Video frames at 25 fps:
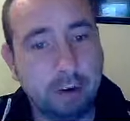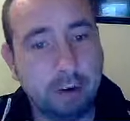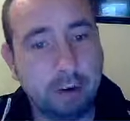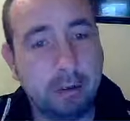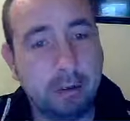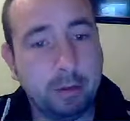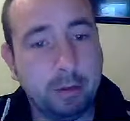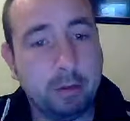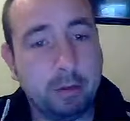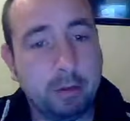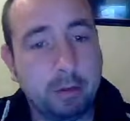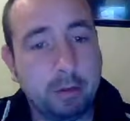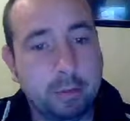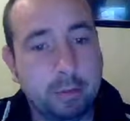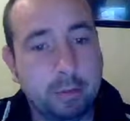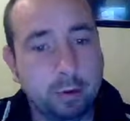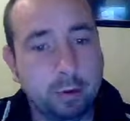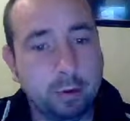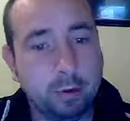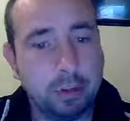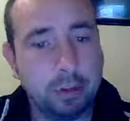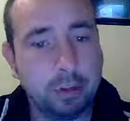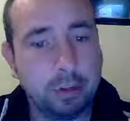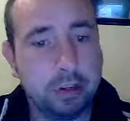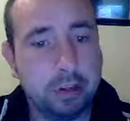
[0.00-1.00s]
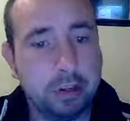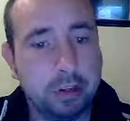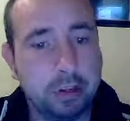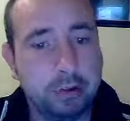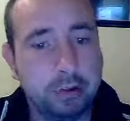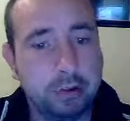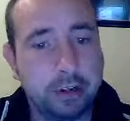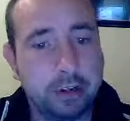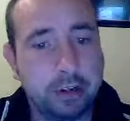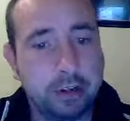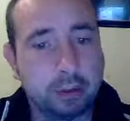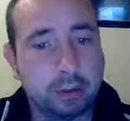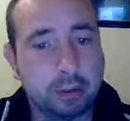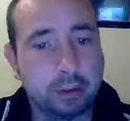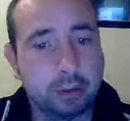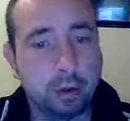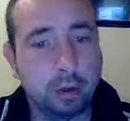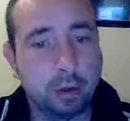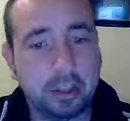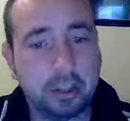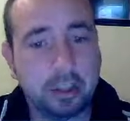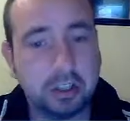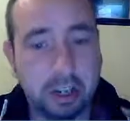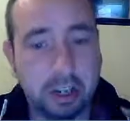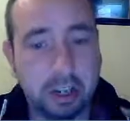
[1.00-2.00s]
remote Unix
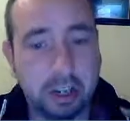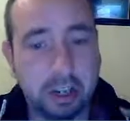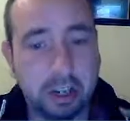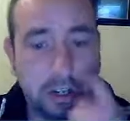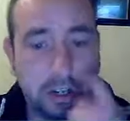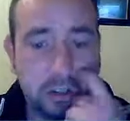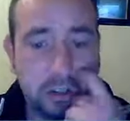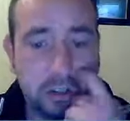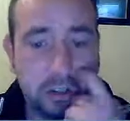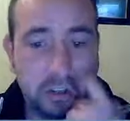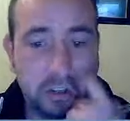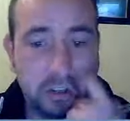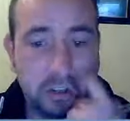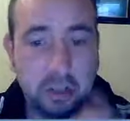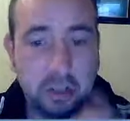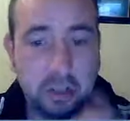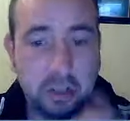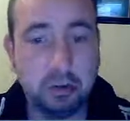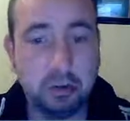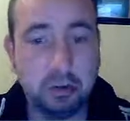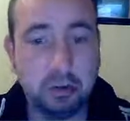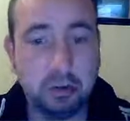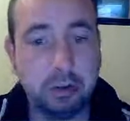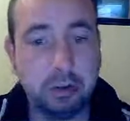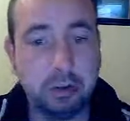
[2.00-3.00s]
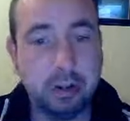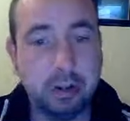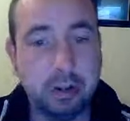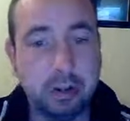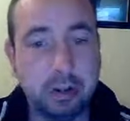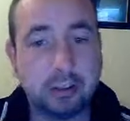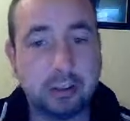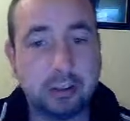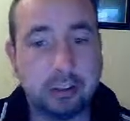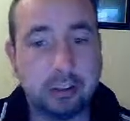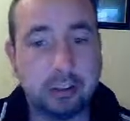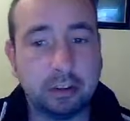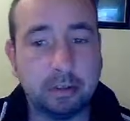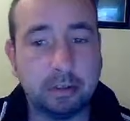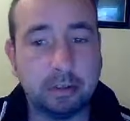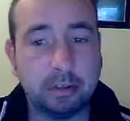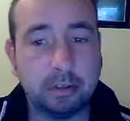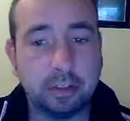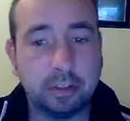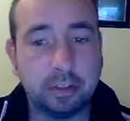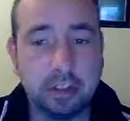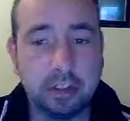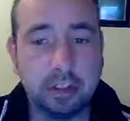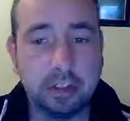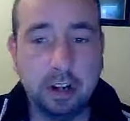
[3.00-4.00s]
workstations to Unix servers.
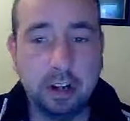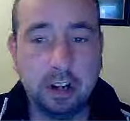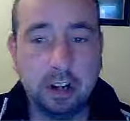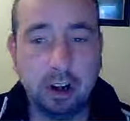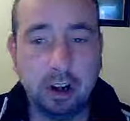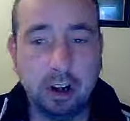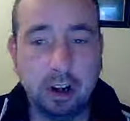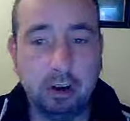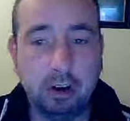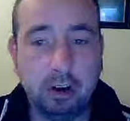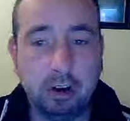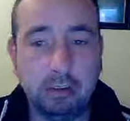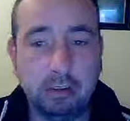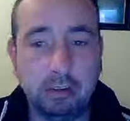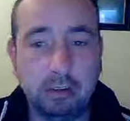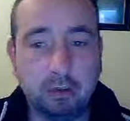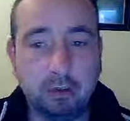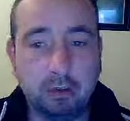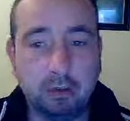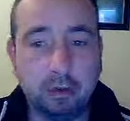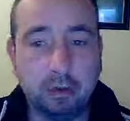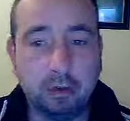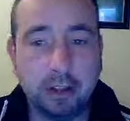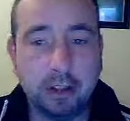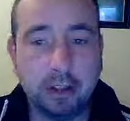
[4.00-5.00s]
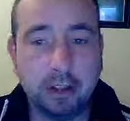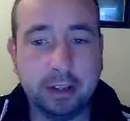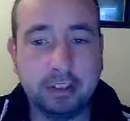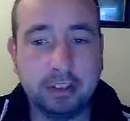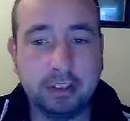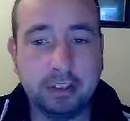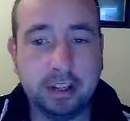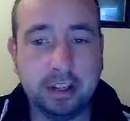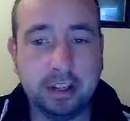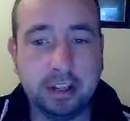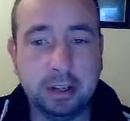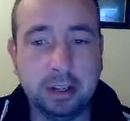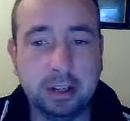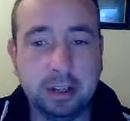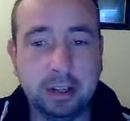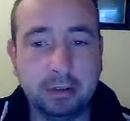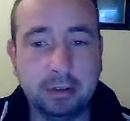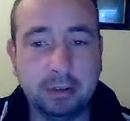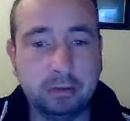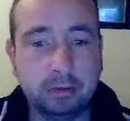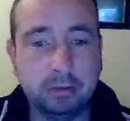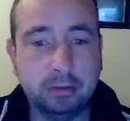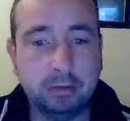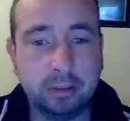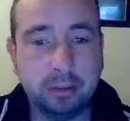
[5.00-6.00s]
Although it's still
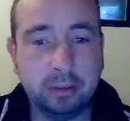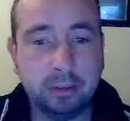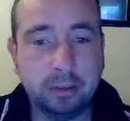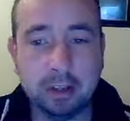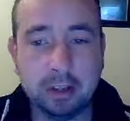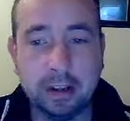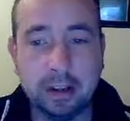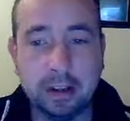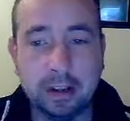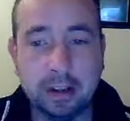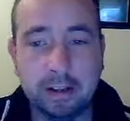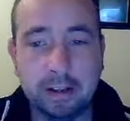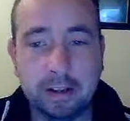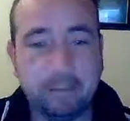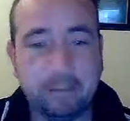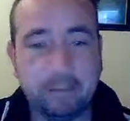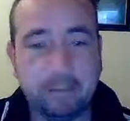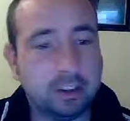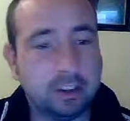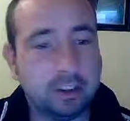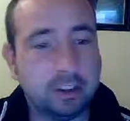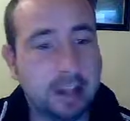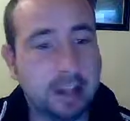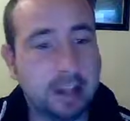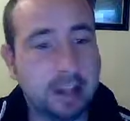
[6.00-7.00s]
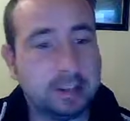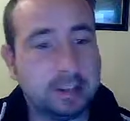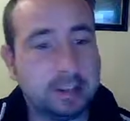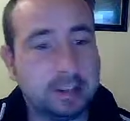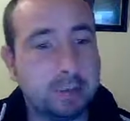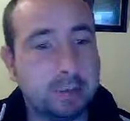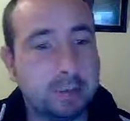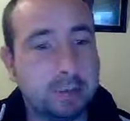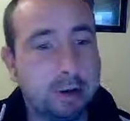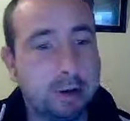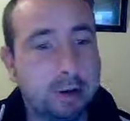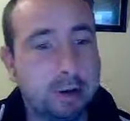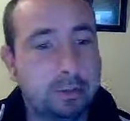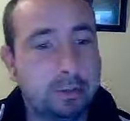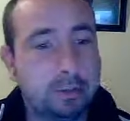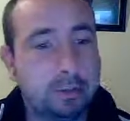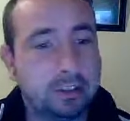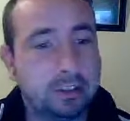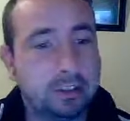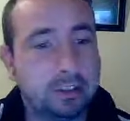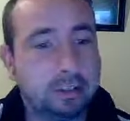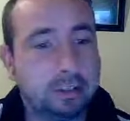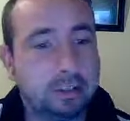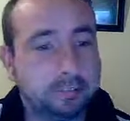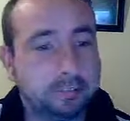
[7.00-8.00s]
used for that purpose,
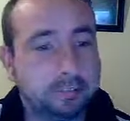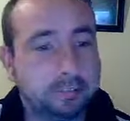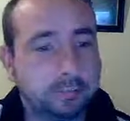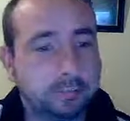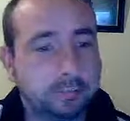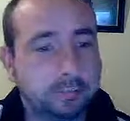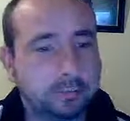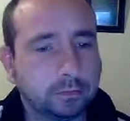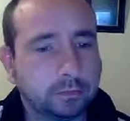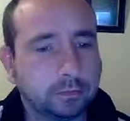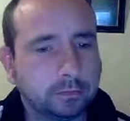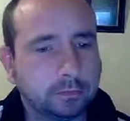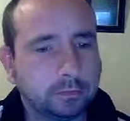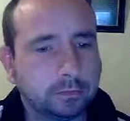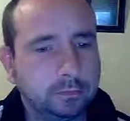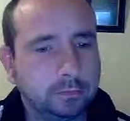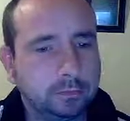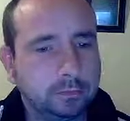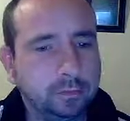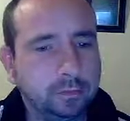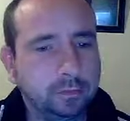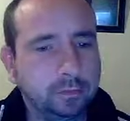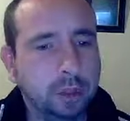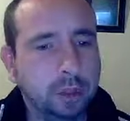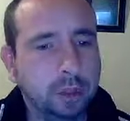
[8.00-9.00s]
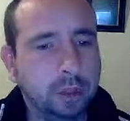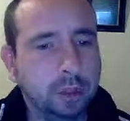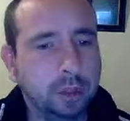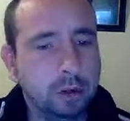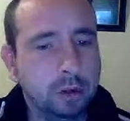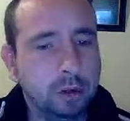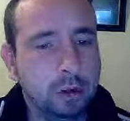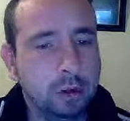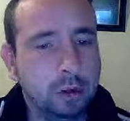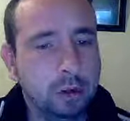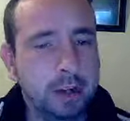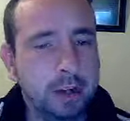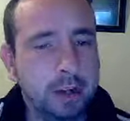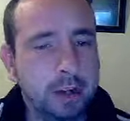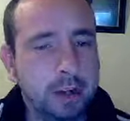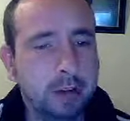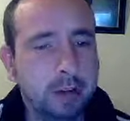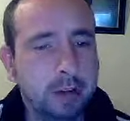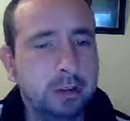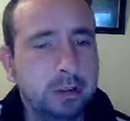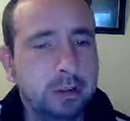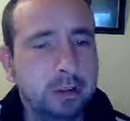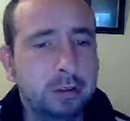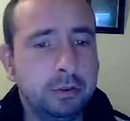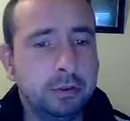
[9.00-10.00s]
we now
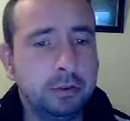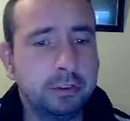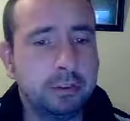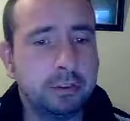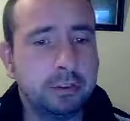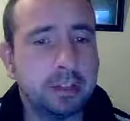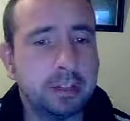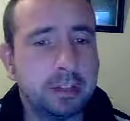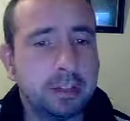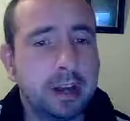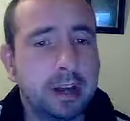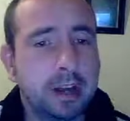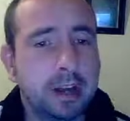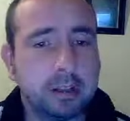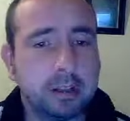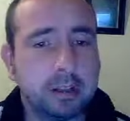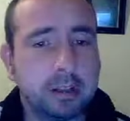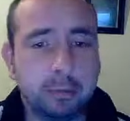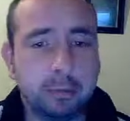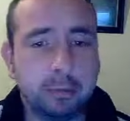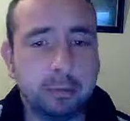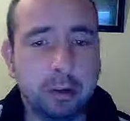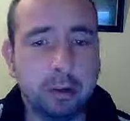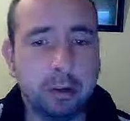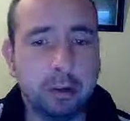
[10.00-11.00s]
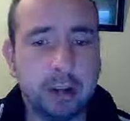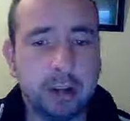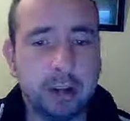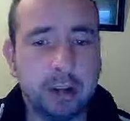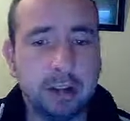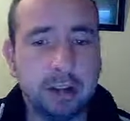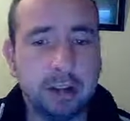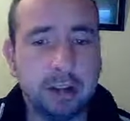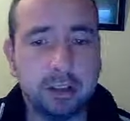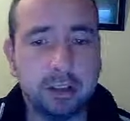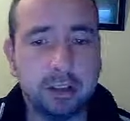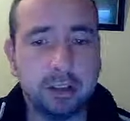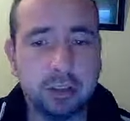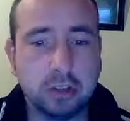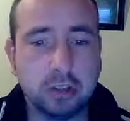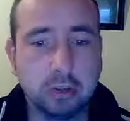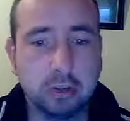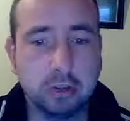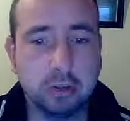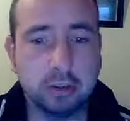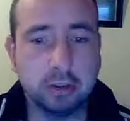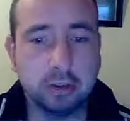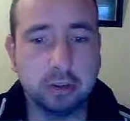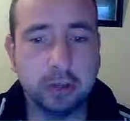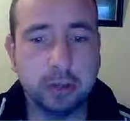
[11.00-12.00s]
use it as a broadcasting tool
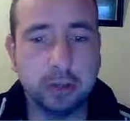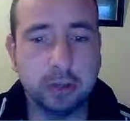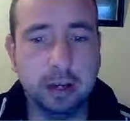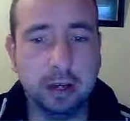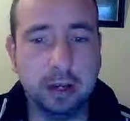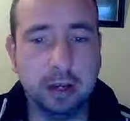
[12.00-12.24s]
as well.